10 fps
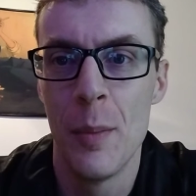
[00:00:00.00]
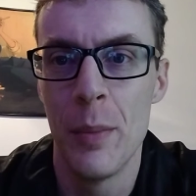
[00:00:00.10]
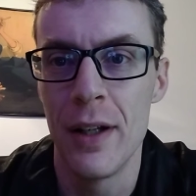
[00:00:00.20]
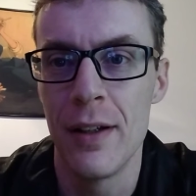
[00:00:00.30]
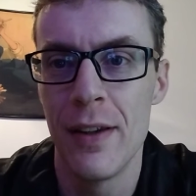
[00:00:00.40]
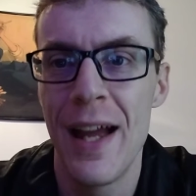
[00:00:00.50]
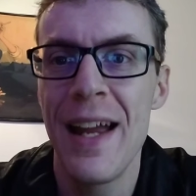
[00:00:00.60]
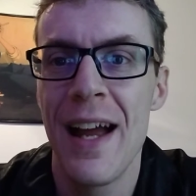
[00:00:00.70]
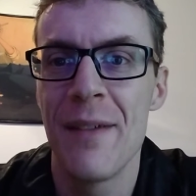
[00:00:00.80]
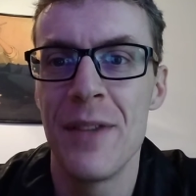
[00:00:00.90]
But
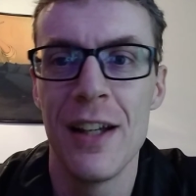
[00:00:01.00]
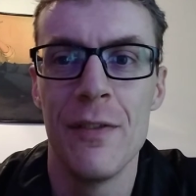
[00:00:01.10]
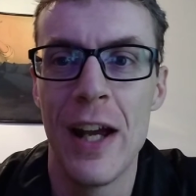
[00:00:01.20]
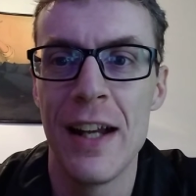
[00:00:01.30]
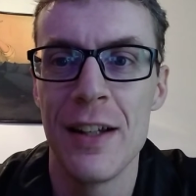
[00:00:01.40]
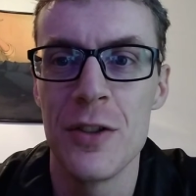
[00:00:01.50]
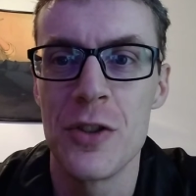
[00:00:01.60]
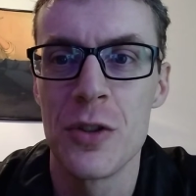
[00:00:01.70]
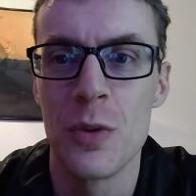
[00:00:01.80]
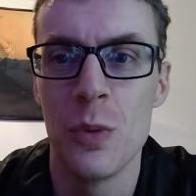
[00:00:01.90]
they have the
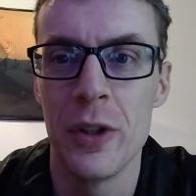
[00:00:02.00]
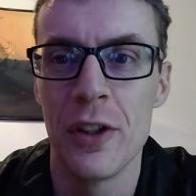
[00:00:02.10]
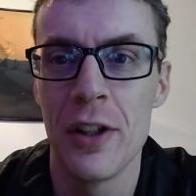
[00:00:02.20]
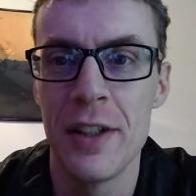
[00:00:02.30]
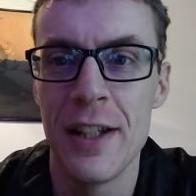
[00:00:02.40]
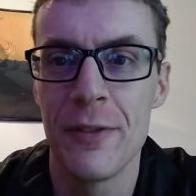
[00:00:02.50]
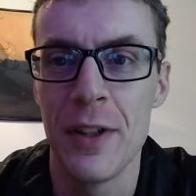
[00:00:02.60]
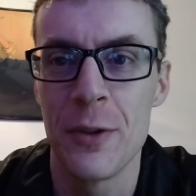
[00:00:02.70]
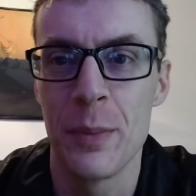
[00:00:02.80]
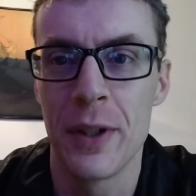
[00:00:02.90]
advantage when they're on
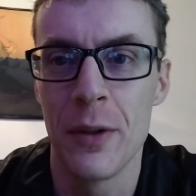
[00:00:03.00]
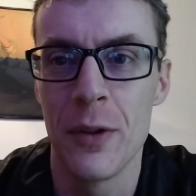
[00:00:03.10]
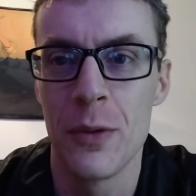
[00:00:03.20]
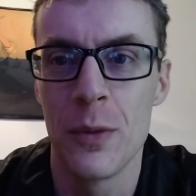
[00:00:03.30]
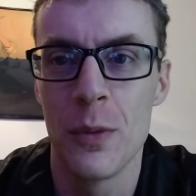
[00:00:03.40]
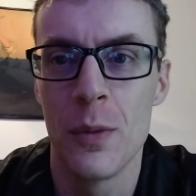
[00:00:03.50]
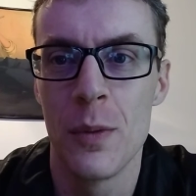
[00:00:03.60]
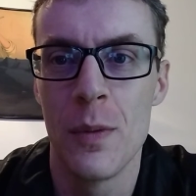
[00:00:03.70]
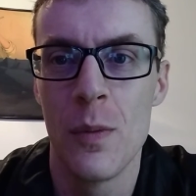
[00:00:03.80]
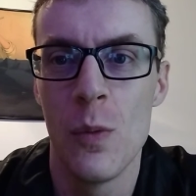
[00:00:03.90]
defense because
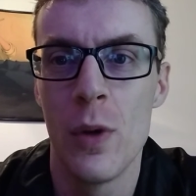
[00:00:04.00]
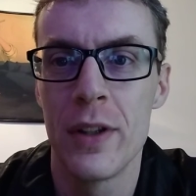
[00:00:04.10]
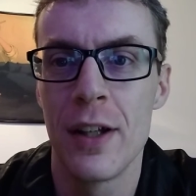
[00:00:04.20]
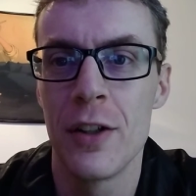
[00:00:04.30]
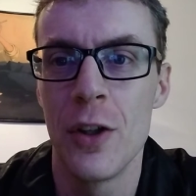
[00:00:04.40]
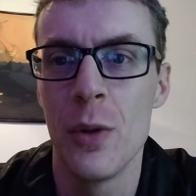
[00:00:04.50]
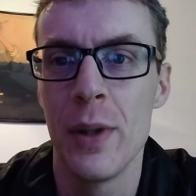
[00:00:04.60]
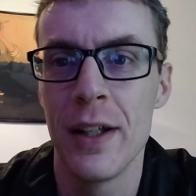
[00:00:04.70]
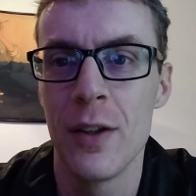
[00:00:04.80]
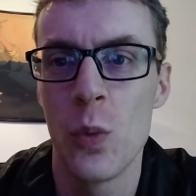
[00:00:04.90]
what they're
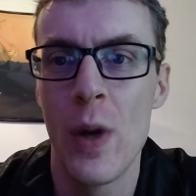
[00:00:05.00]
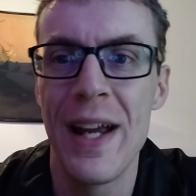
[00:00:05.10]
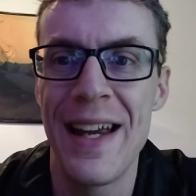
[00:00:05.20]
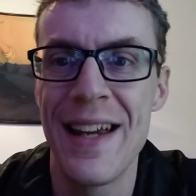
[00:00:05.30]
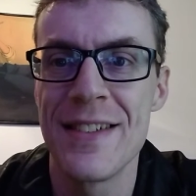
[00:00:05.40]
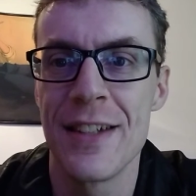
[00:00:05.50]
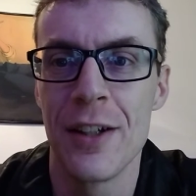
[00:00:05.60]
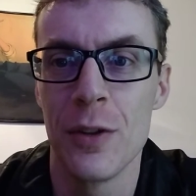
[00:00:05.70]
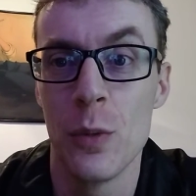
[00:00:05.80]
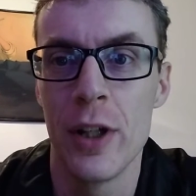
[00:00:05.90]
doing is way
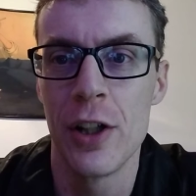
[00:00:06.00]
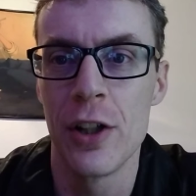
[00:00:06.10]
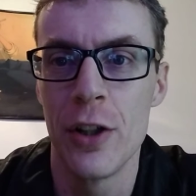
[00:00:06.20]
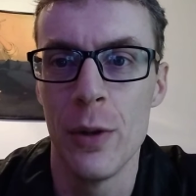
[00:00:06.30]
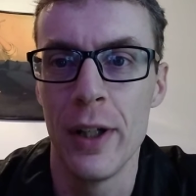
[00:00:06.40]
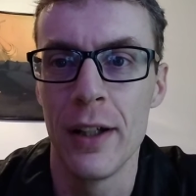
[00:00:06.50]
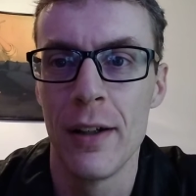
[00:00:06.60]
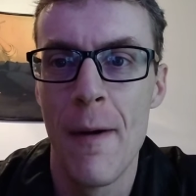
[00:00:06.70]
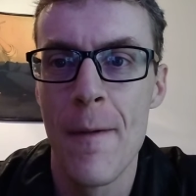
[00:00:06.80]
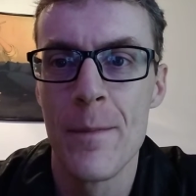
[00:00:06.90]
easier than you're doing.
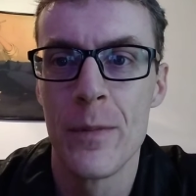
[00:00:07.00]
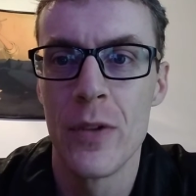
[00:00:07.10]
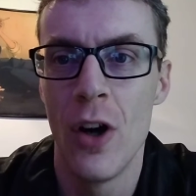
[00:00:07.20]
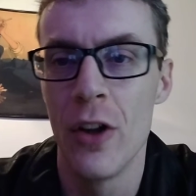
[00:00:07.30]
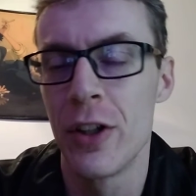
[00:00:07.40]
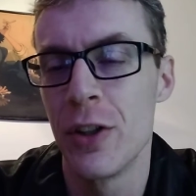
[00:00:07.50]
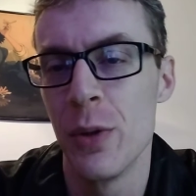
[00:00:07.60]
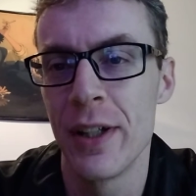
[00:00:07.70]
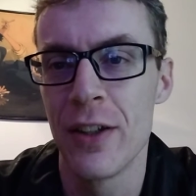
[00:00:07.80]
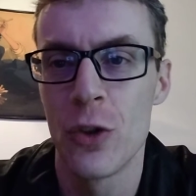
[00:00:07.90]
All they're
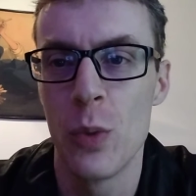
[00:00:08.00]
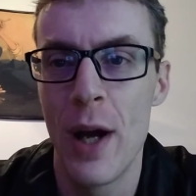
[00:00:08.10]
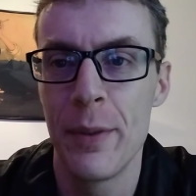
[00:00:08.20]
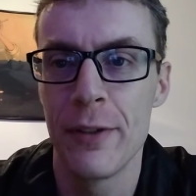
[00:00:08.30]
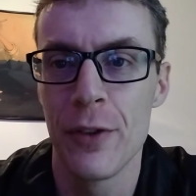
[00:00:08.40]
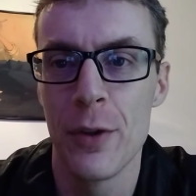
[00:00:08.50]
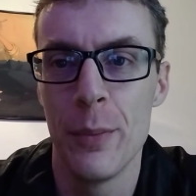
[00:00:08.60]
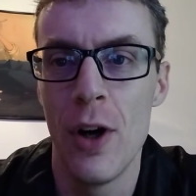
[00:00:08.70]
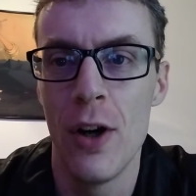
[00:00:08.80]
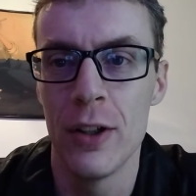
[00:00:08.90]
doing is swiping for the
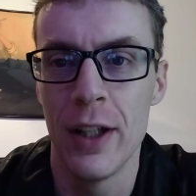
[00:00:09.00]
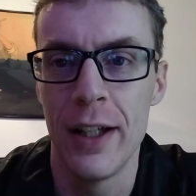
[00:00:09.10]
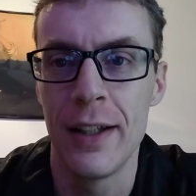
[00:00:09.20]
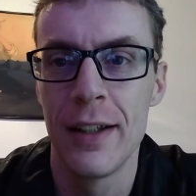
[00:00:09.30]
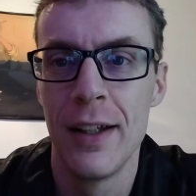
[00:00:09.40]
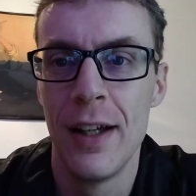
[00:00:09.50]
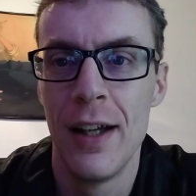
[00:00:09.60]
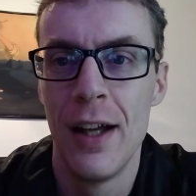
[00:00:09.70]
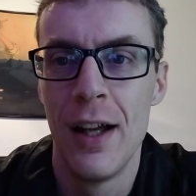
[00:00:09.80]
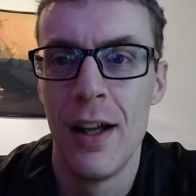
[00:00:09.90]
ball. Like,
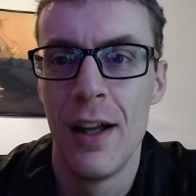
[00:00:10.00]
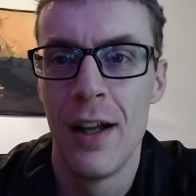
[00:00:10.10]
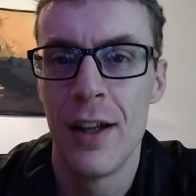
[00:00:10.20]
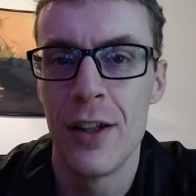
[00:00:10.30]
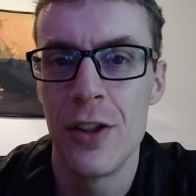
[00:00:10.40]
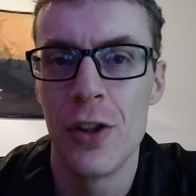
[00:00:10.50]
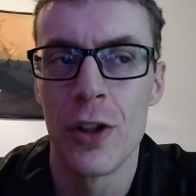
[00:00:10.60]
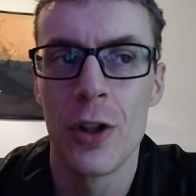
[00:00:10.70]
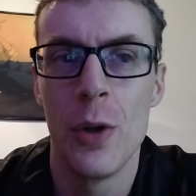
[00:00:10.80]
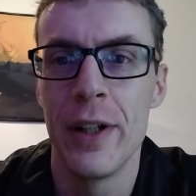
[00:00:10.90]

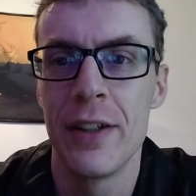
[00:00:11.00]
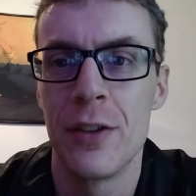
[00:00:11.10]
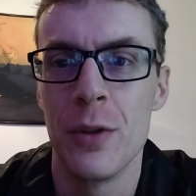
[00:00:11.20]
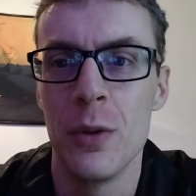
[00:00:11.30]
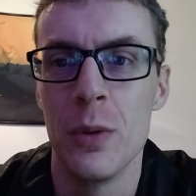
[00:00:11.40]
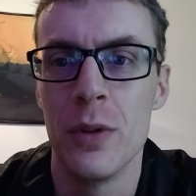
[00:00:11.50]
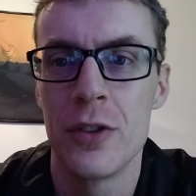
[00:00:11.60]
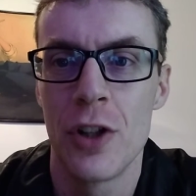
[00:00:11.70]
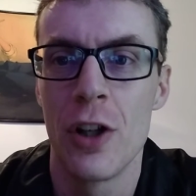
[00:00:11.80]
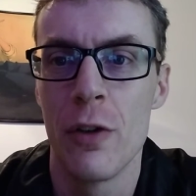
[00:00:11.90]
you're going to
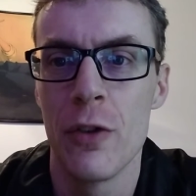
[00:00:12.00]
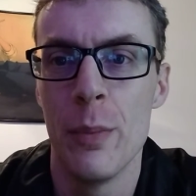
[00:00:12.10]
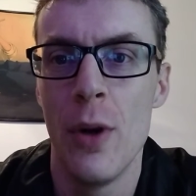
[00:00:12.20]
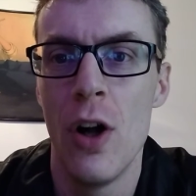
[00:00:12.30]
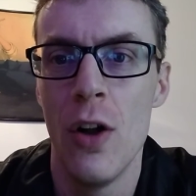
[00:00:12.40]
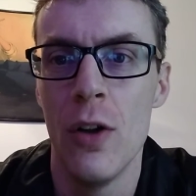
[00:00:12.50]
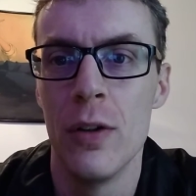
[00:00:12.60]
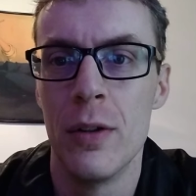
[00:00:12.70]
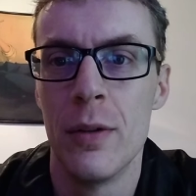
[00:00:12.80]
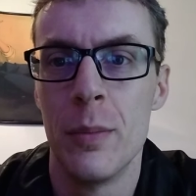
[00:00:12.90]
turn over the
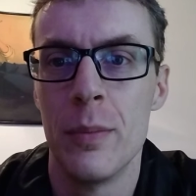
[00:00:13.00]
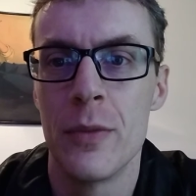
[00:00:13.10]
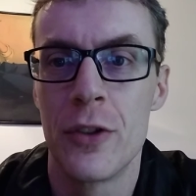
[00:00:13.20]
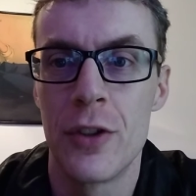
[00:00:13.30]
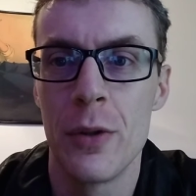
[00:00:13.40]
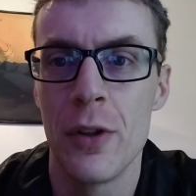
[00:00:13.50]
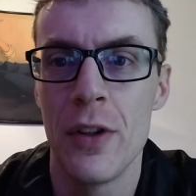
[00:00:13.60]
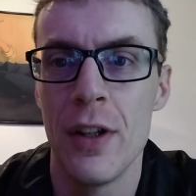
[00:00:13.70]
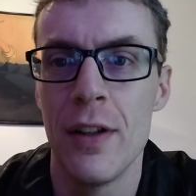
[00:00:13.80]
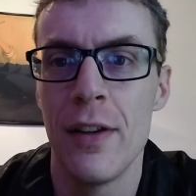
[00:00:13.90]
ball sooner
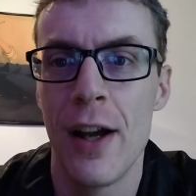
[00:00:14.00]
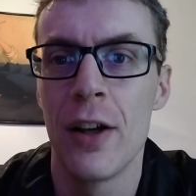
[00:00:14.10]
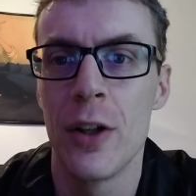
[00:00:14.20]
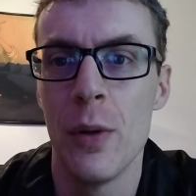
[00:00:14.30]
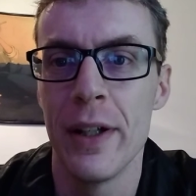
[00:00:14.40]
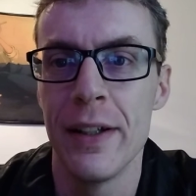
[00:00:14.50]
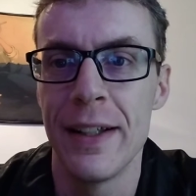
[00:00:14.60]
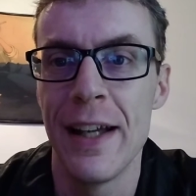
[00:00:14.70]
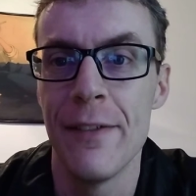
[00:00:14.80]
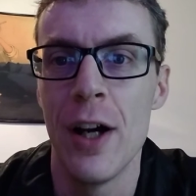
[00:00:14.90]
than they're going to
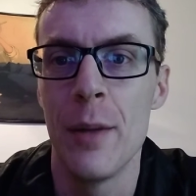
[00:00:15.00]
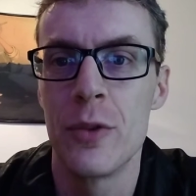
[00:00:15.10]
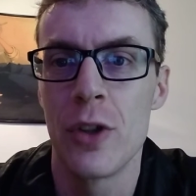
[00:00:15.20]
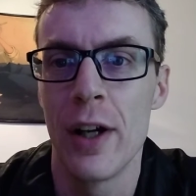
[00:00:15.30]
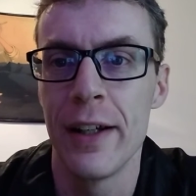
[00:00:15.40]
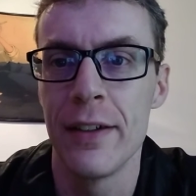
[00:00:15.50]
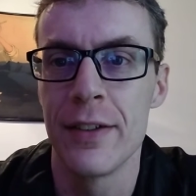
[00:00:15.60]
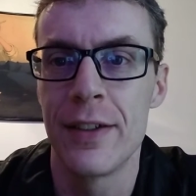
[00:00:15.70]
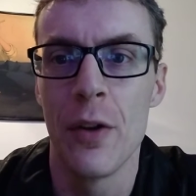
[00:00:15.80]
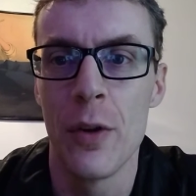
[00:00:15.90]
give up trying to
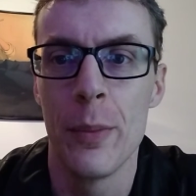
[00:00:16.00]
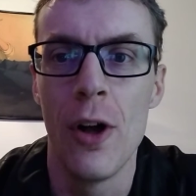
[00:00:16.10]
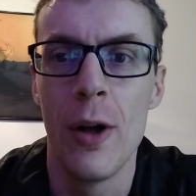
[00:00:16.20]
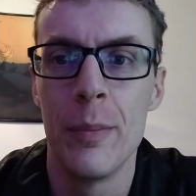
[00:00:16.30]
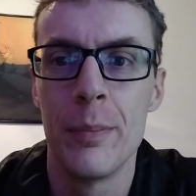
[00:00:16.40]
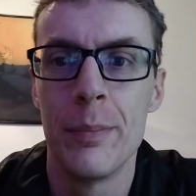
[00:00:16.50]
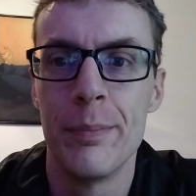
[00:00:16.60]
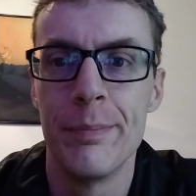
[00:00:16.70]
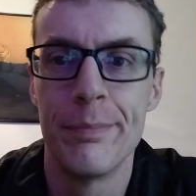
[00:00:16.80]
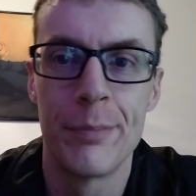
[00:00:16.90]
steal the ball,
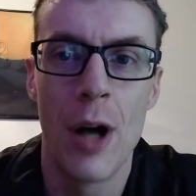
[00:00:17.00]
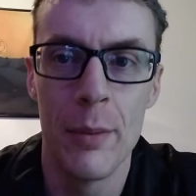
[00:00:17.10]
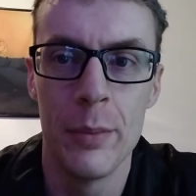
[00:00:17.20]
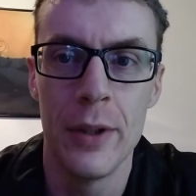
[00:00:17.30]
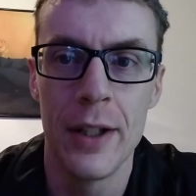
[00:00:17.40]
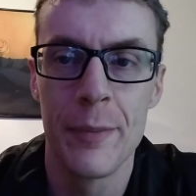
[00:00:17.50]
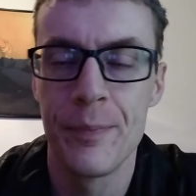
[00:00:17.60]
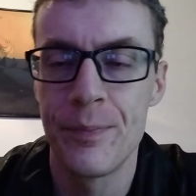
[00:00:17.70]
probably.